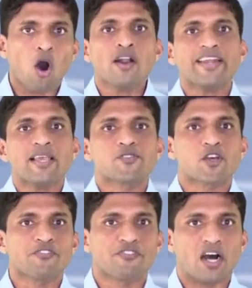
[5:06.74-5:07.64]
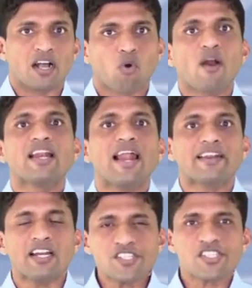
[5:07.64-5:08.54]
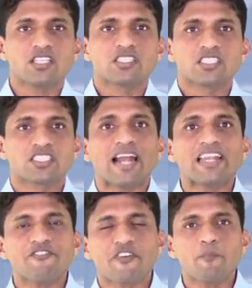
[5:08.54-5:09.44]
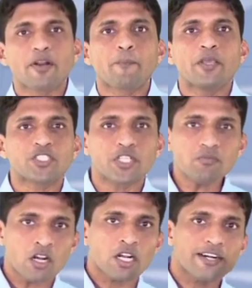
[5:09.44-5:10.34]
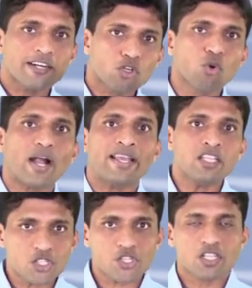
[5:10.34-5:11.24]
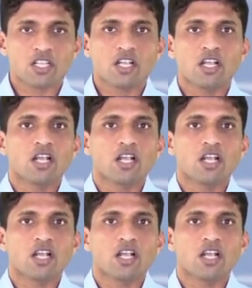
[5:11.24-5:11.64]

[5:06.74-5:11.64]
all types of quadrilaterals starting from trapezium to kites.